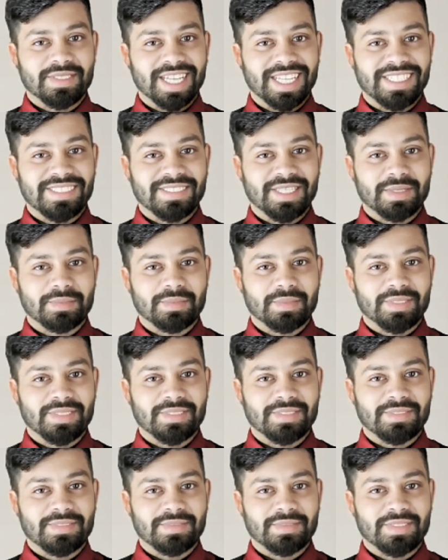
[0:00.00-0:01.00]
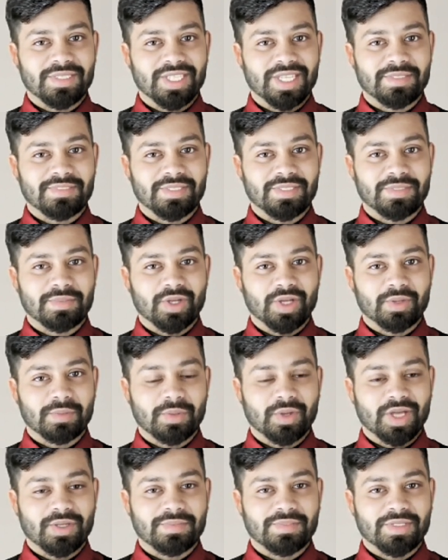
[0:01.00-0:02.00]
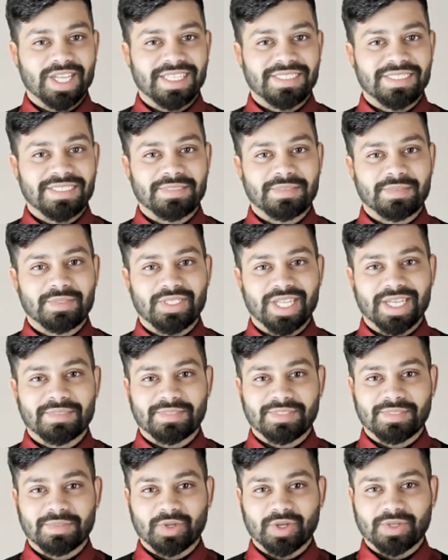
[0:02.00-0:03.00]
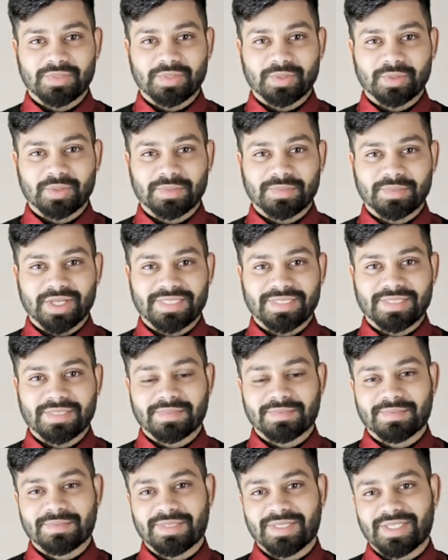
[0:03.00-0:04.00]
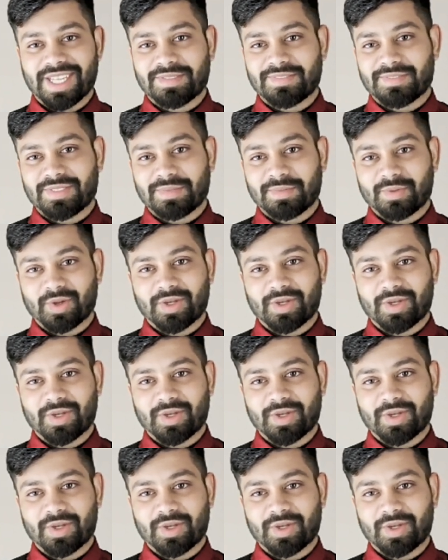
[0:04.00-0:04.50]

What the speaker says: Examples: gifts for boyfriend, gifts for newlyweds, gifts